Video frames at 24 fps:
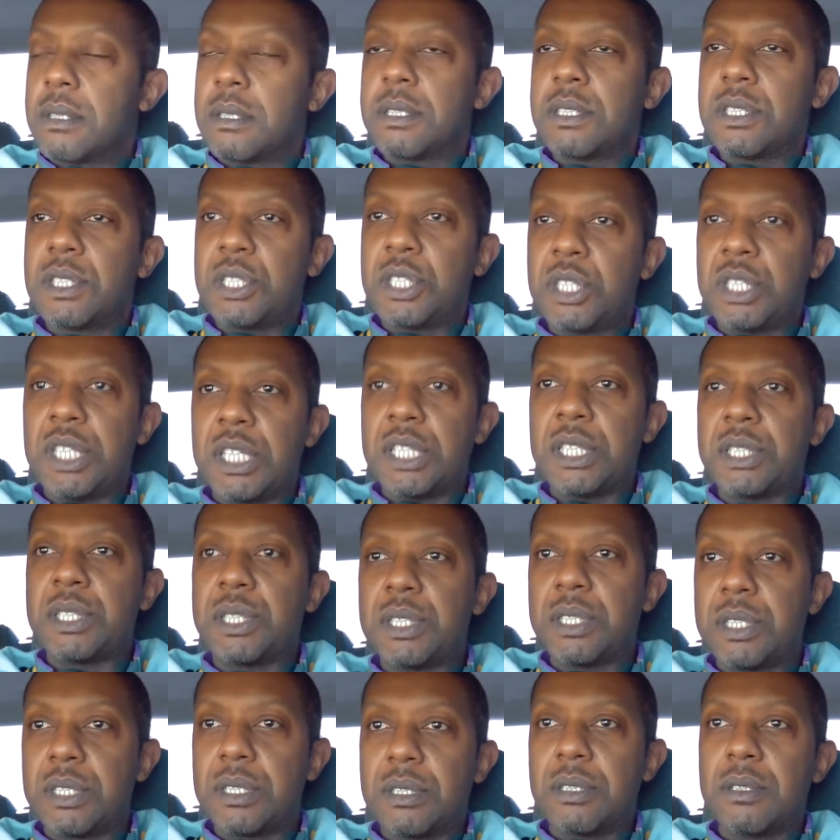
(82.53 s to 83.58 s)
It's
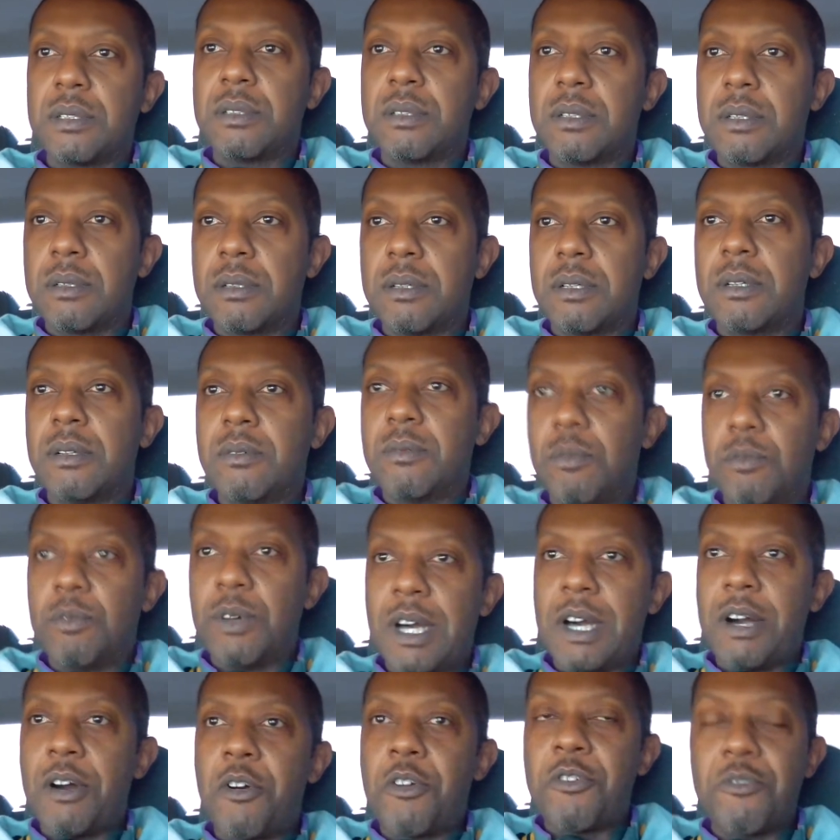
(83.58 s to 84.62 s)
just,
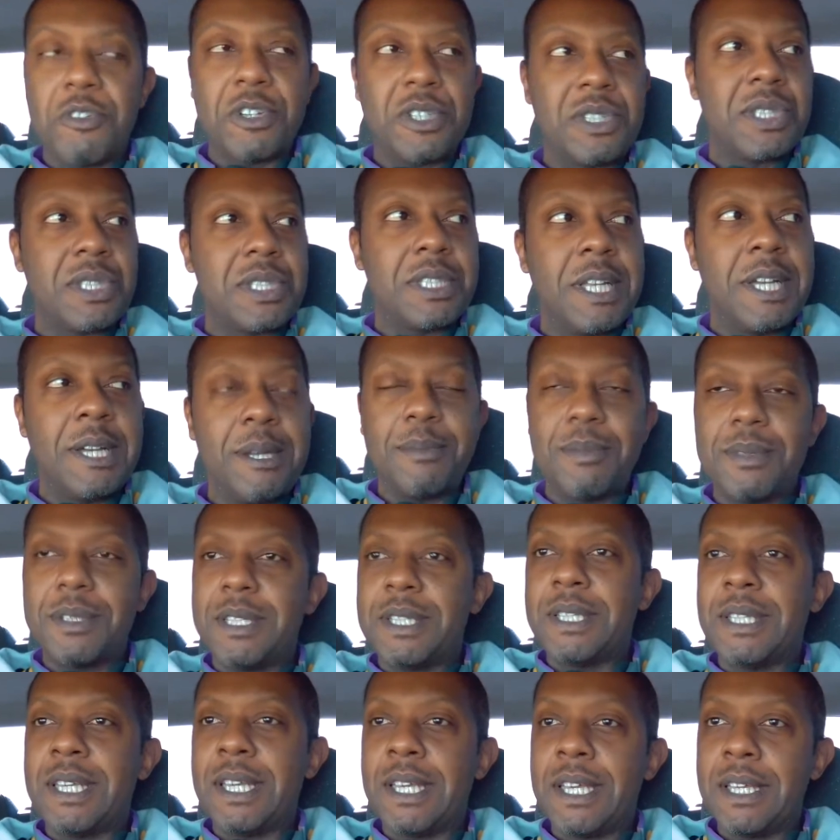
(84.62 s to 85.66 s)
well, I overslept,
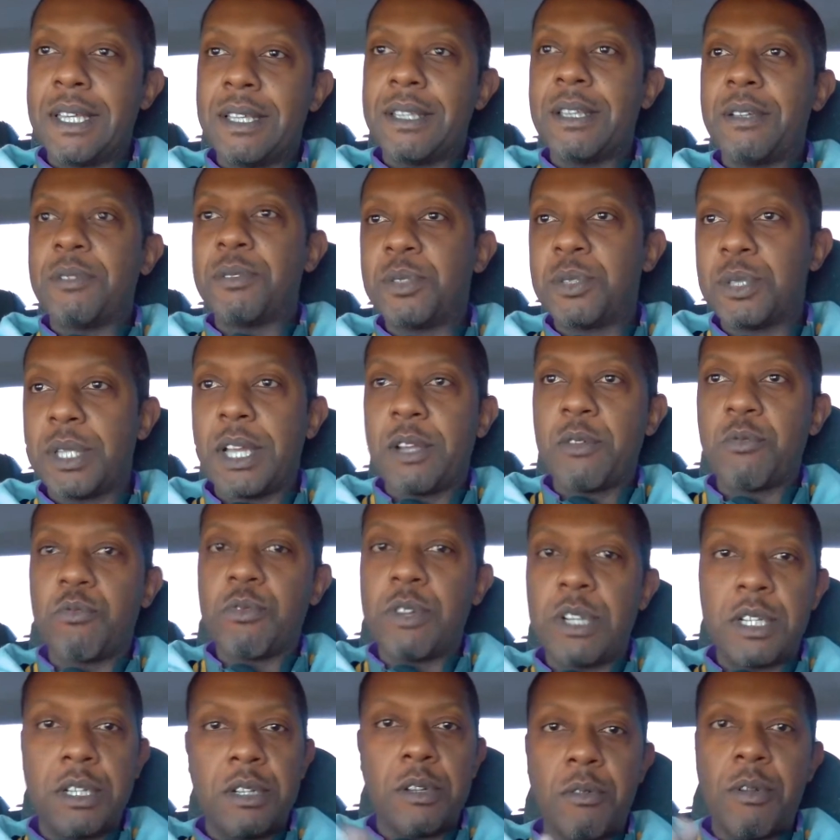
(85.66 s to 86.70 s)
and then I was like
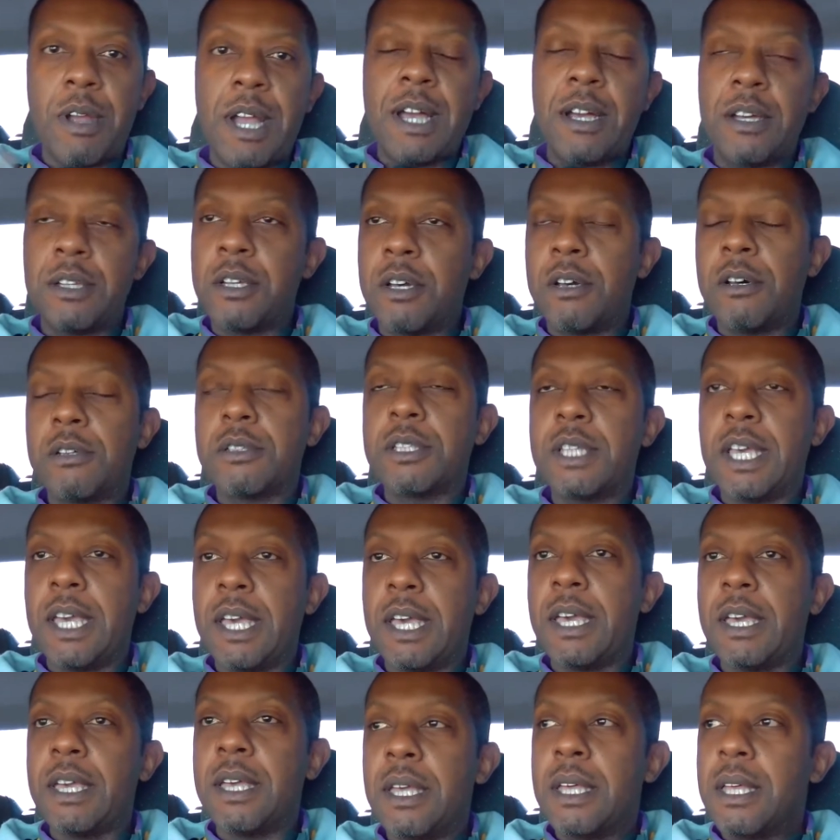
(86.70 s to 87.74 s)
running around all
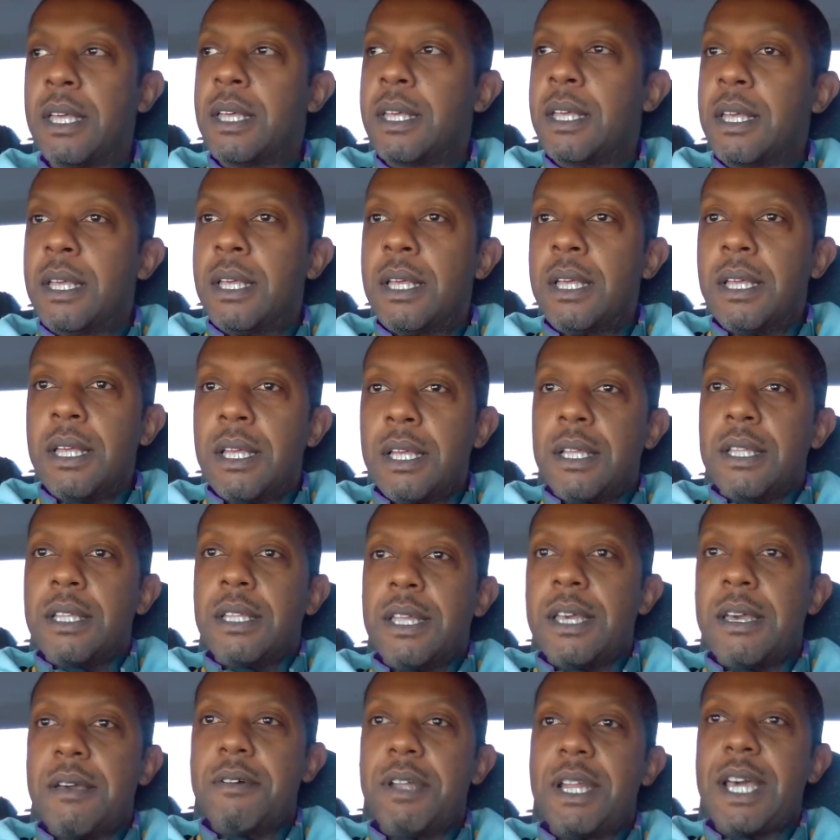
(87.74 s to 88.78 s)
day.
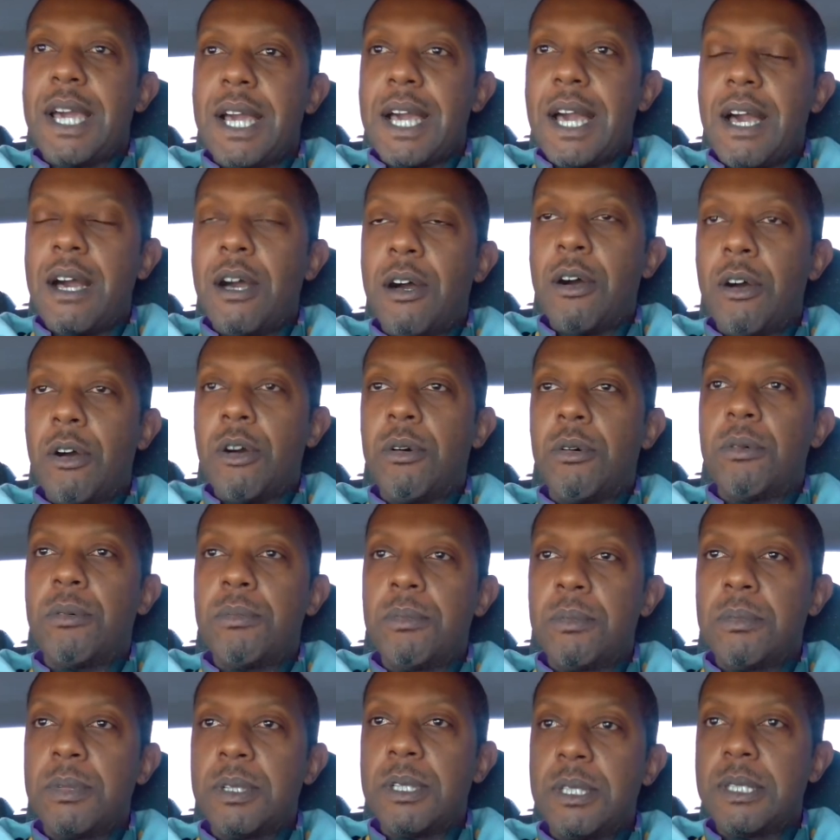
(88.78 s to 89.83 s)
Then when I got
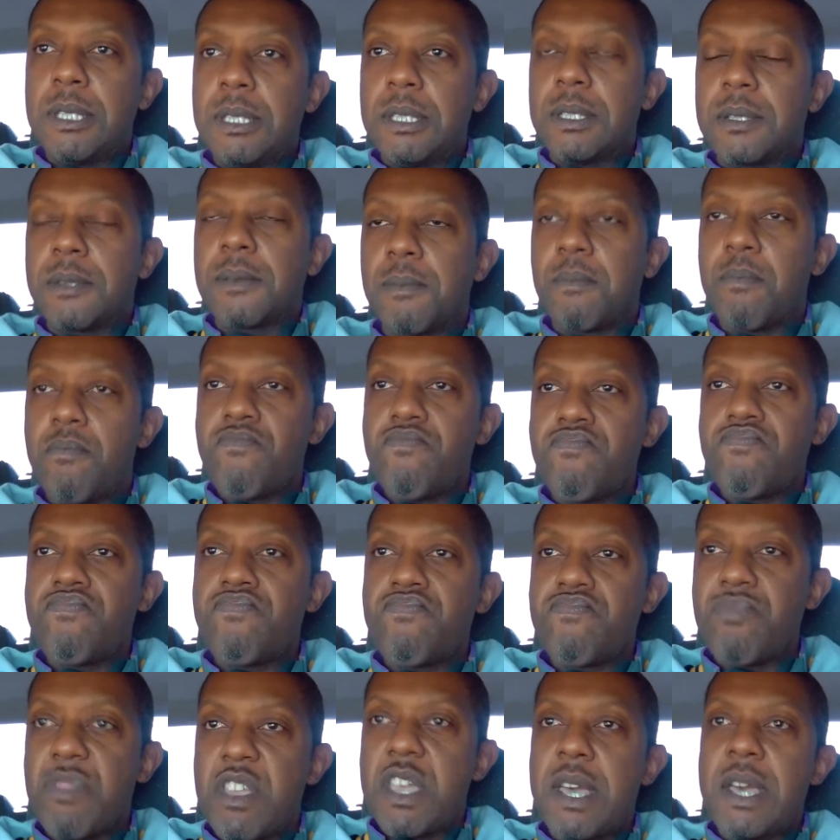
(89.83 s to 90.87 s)
home,
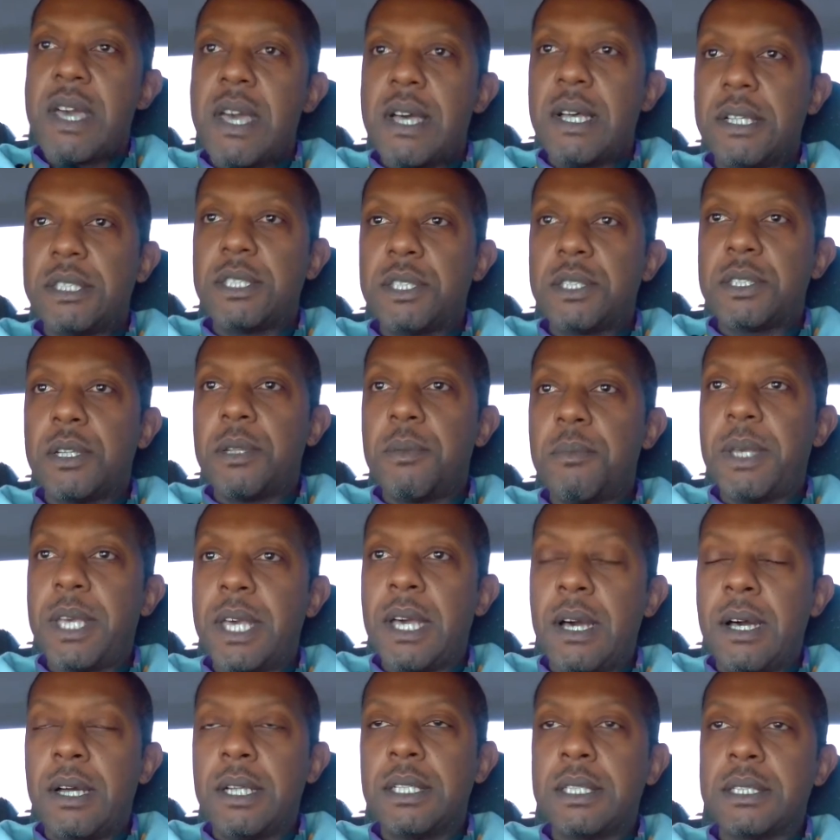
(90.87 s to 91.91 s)
yeah, I was just going to be
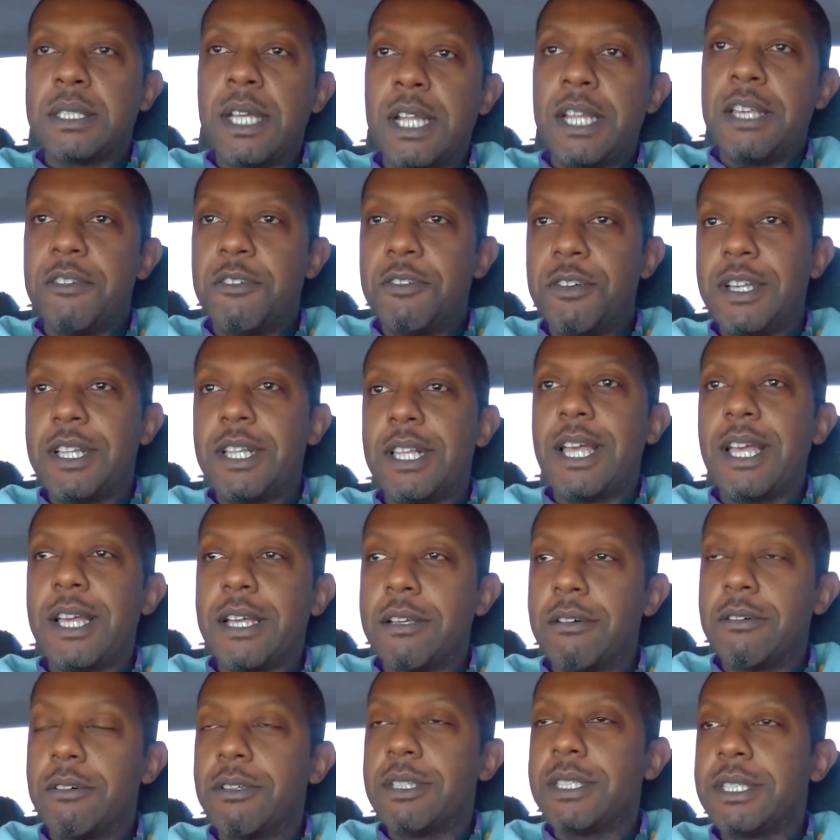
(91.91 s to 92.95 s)
honest, I didn't feel like
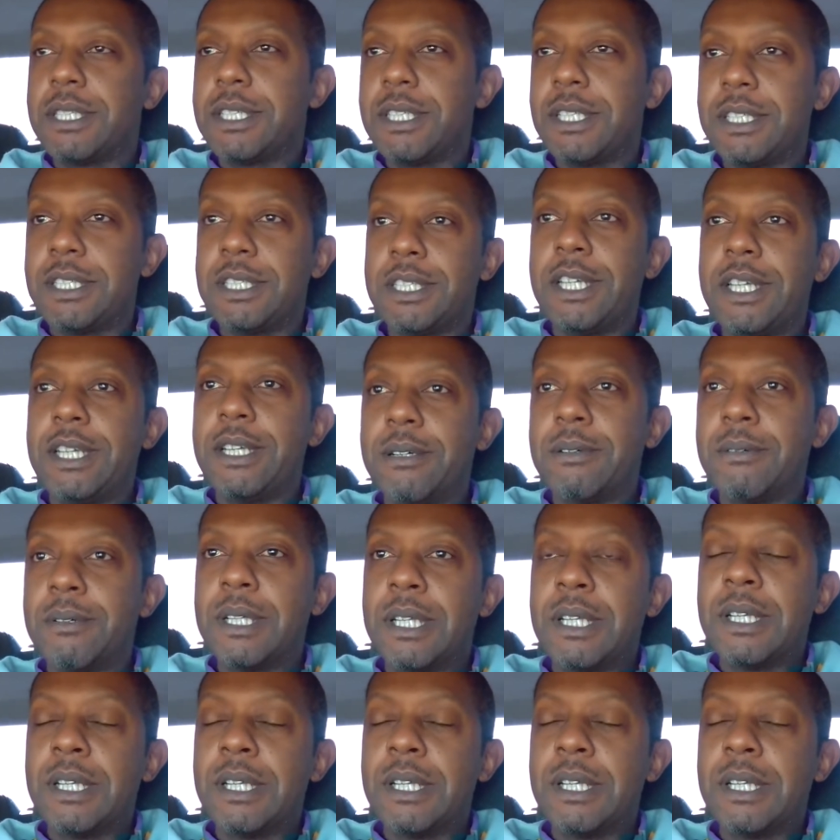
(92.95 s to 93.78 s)
going to the gym.